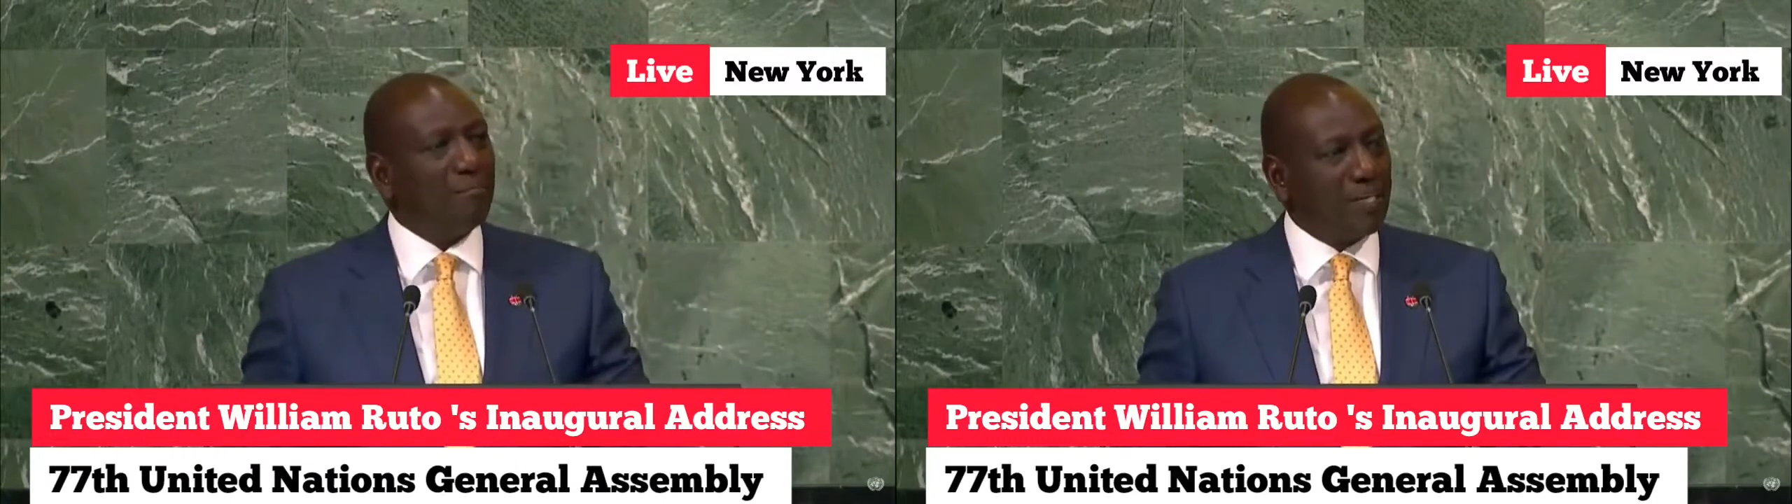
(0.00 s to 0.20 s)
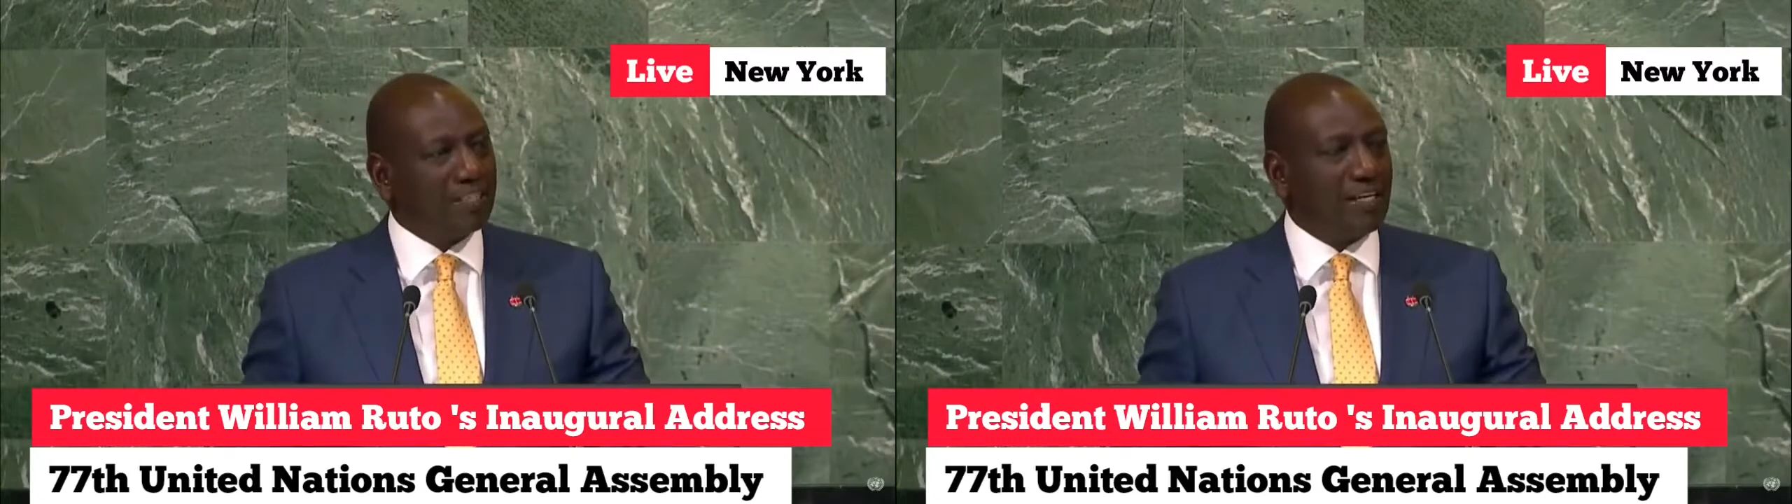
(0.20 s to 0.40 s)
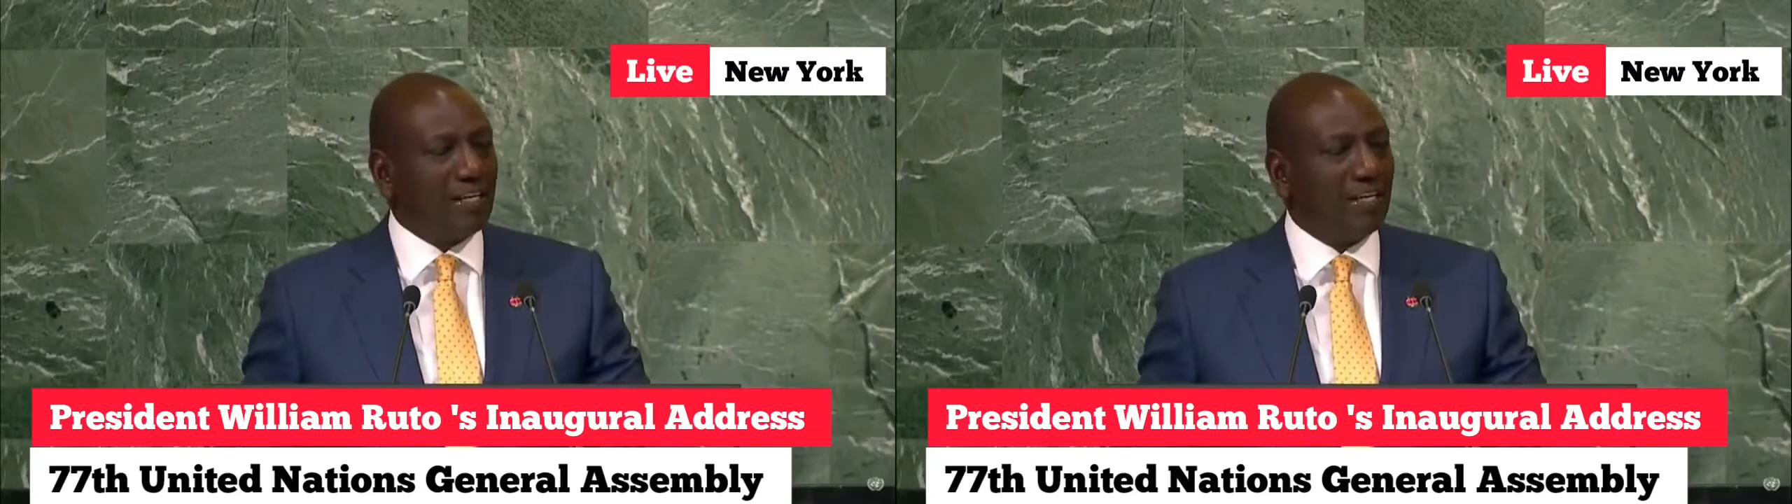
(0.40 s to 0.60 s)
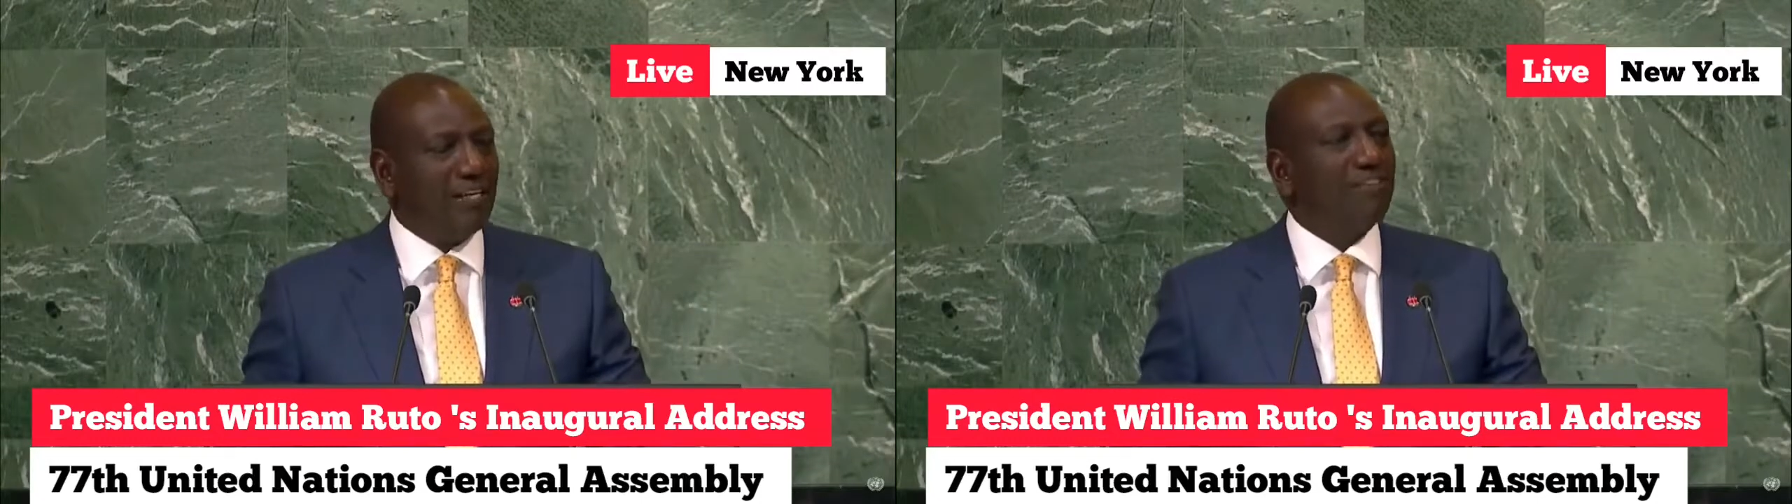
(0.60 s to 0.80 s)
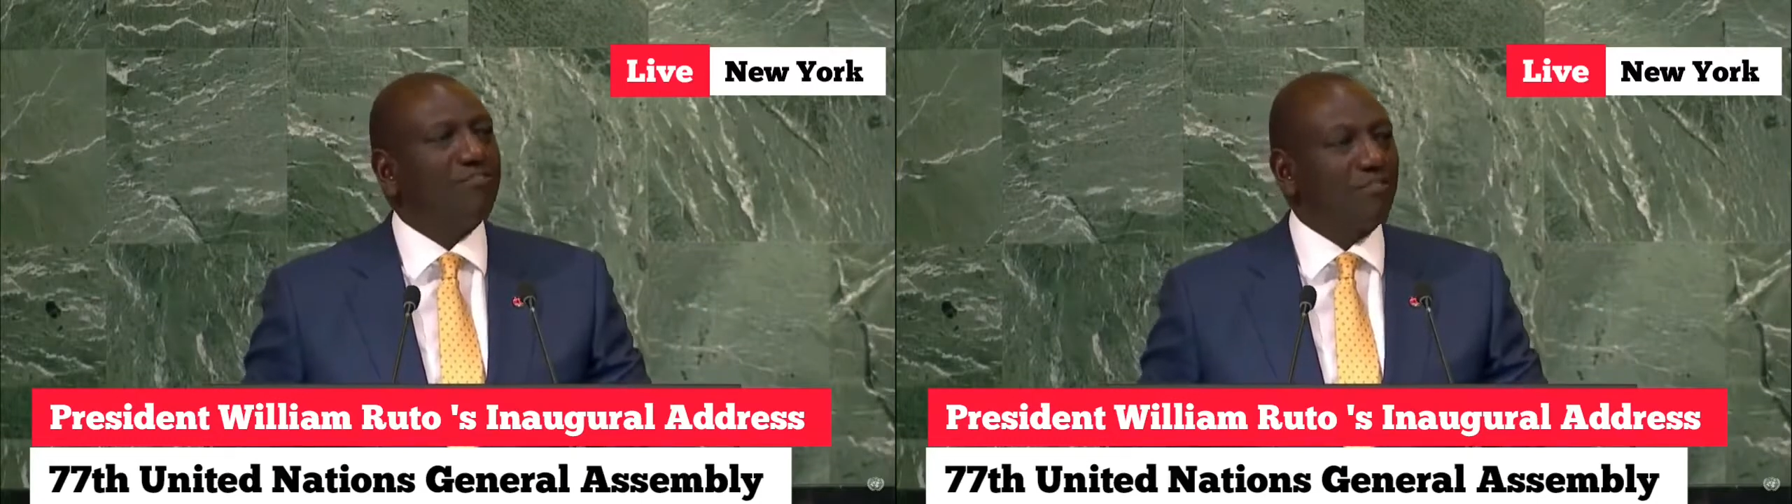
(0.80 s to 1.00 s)
better
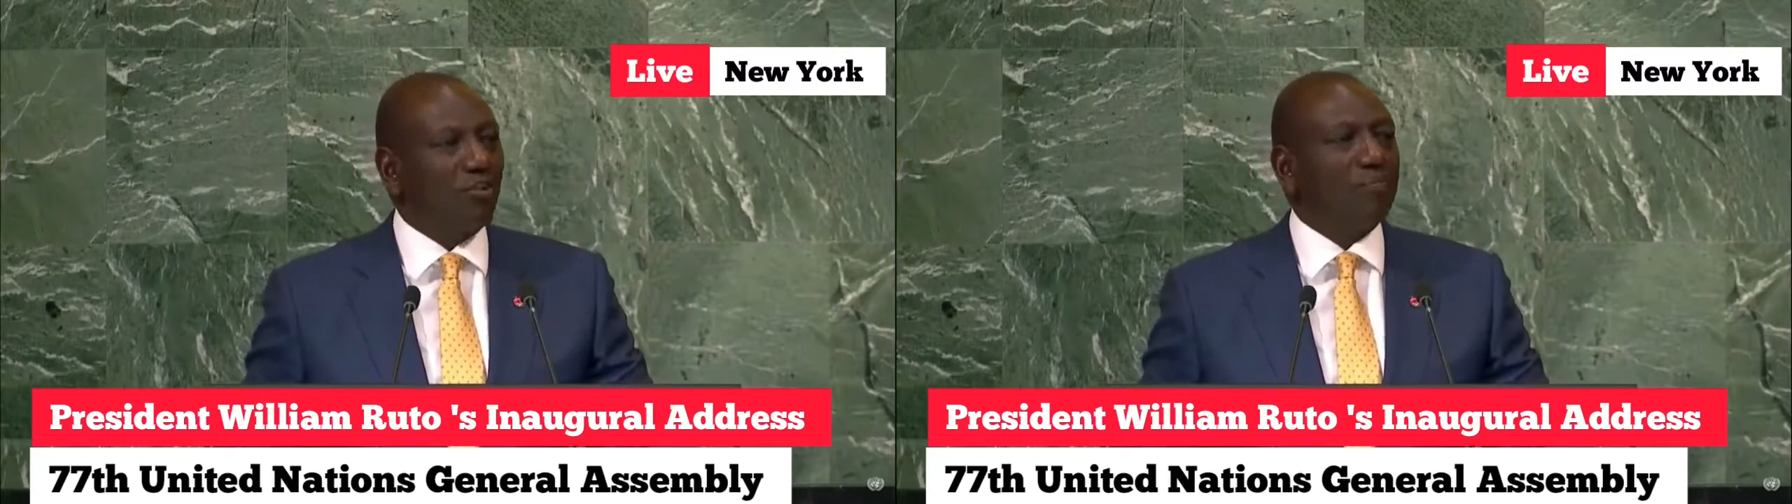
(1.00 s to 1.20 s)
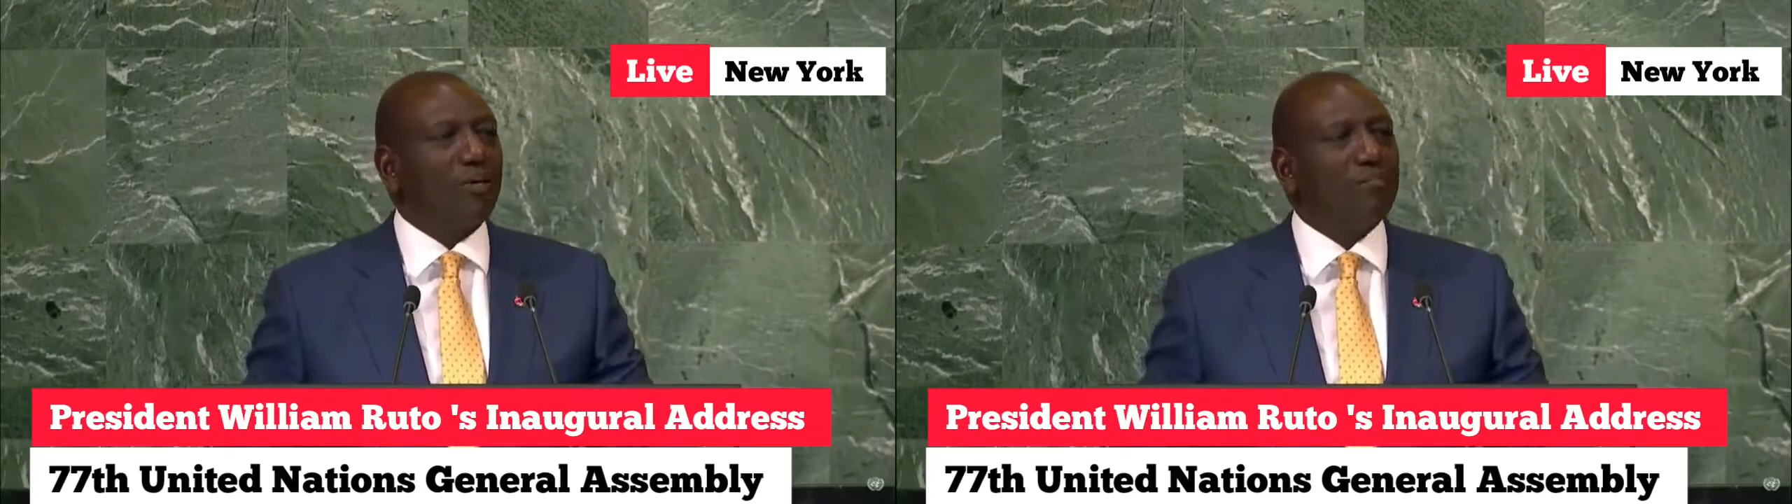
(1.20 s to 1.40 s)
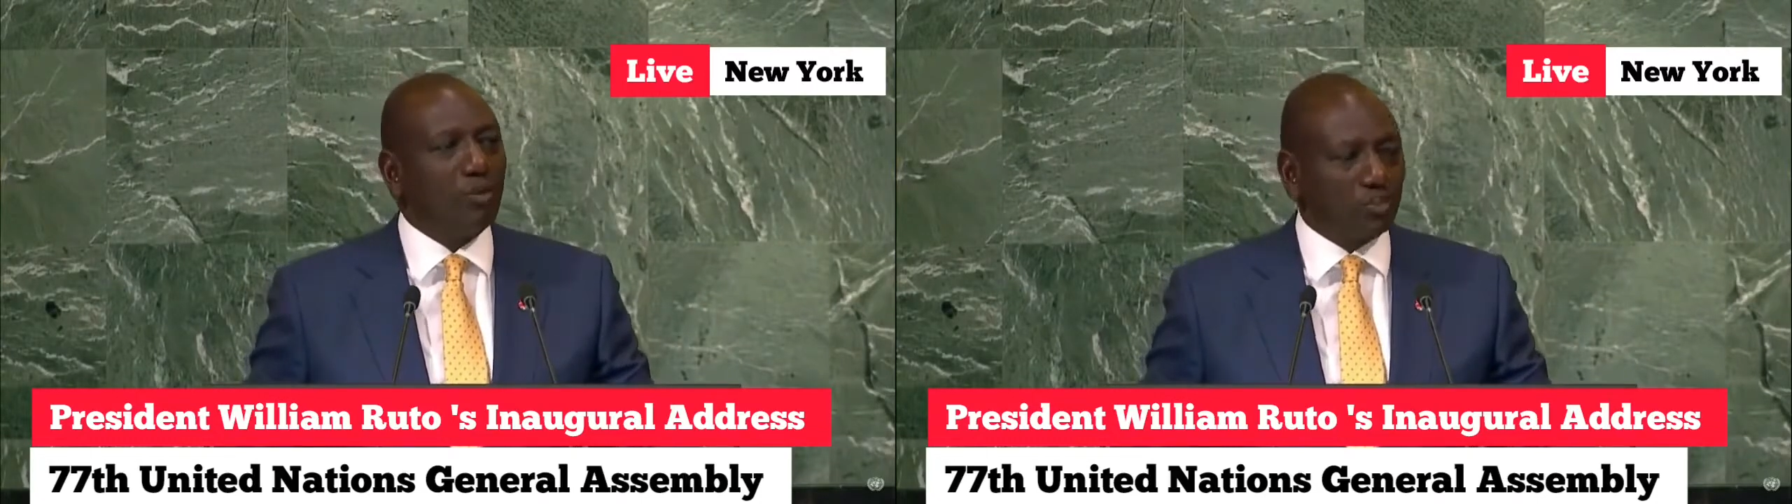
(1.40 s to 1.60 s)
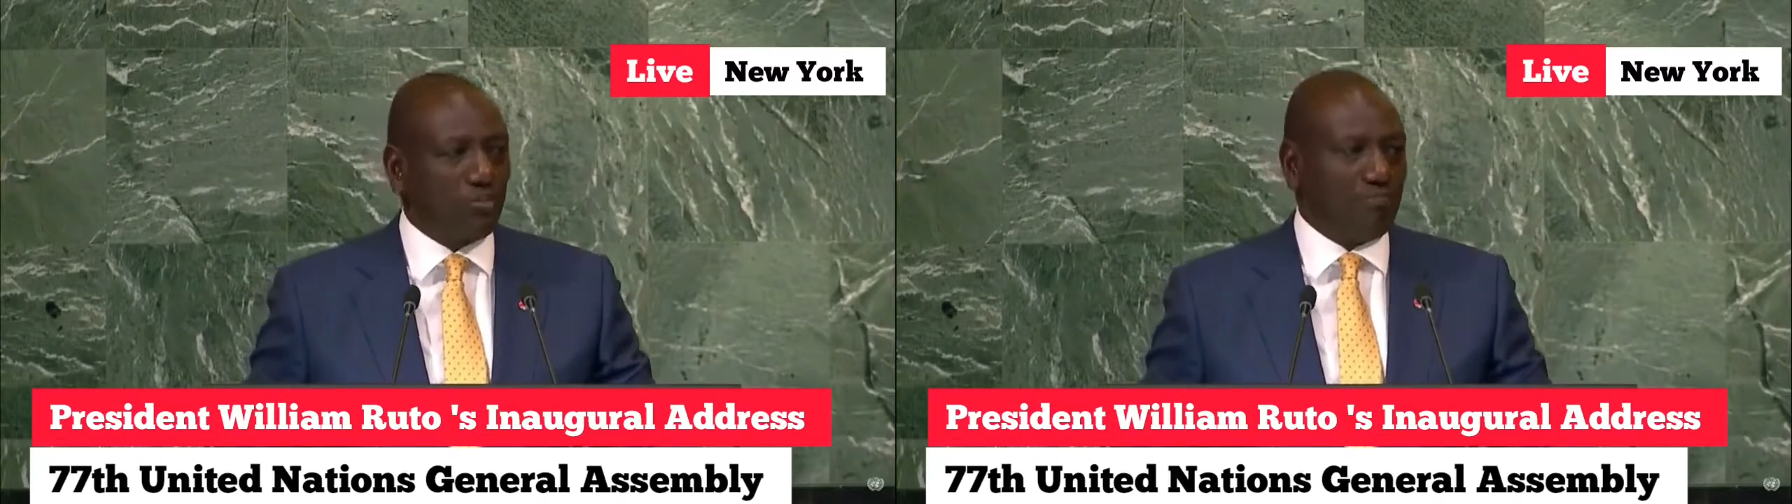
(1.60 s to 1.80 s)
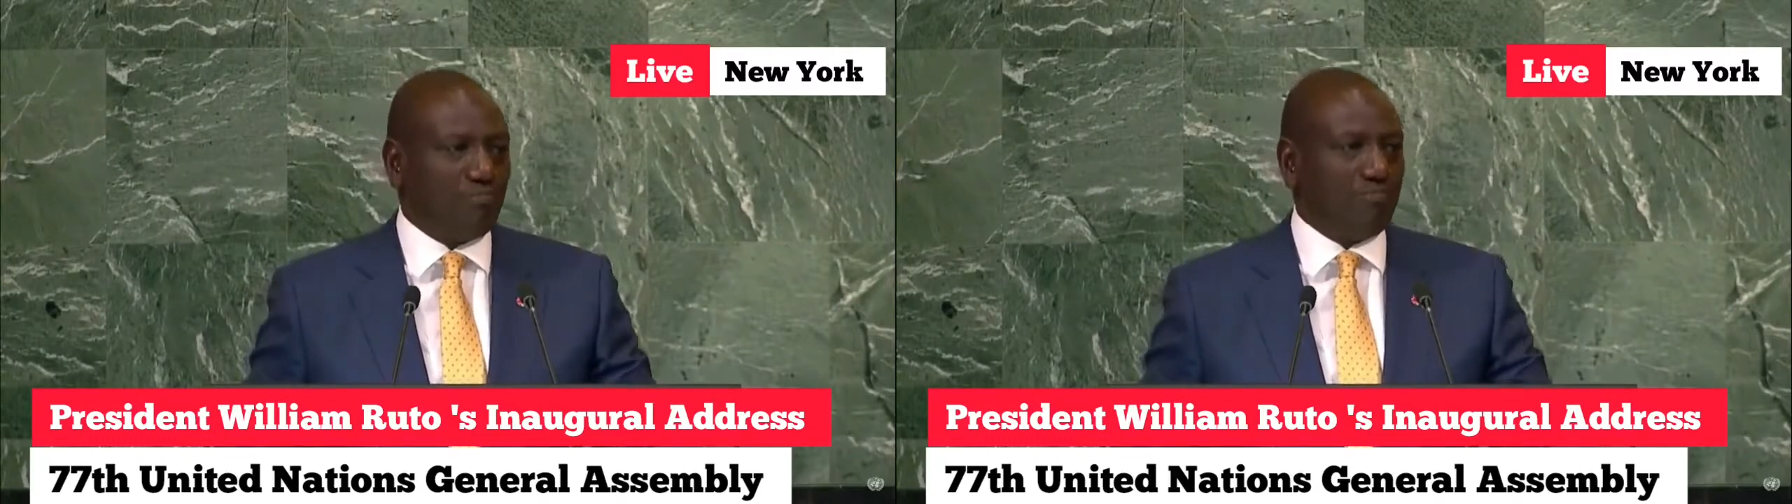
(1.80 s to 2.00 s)
from the
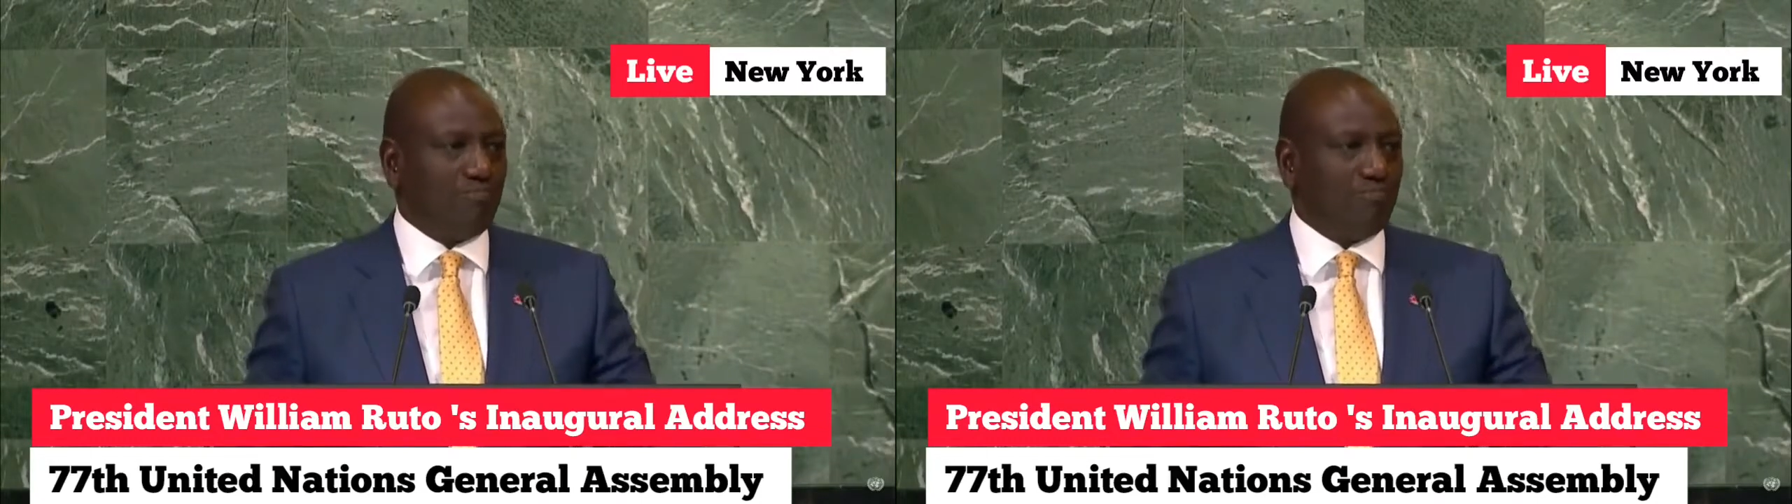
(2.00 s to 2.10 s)
bottom.